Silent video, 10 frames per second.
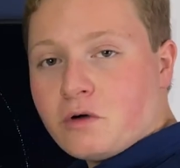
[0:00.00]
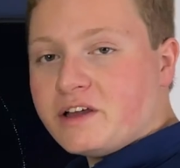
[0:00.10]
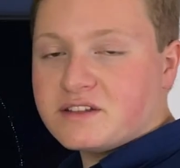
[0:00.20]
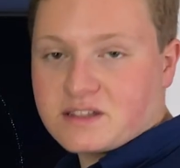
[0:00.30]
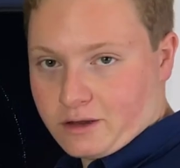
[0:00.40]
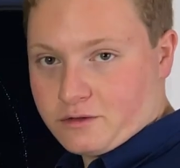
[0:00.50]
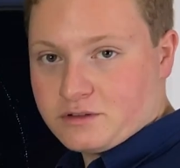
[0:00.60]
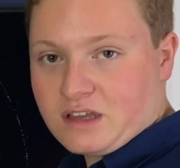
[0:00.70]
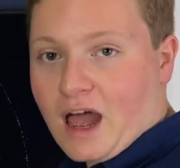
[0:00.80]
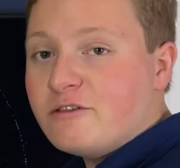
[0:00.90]
this
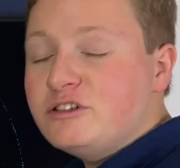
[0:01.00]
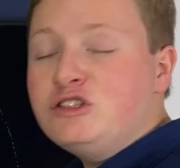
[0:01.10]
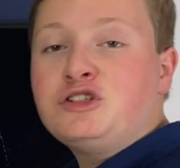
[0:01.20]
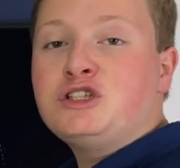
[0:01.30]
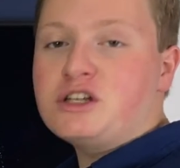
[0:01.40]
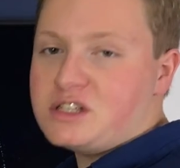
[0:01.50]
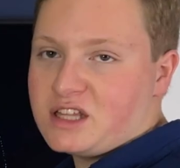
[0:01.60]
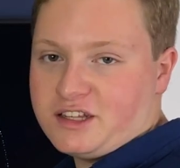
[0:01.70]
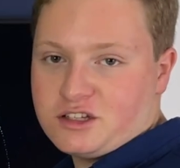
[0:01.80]
loads, I would just like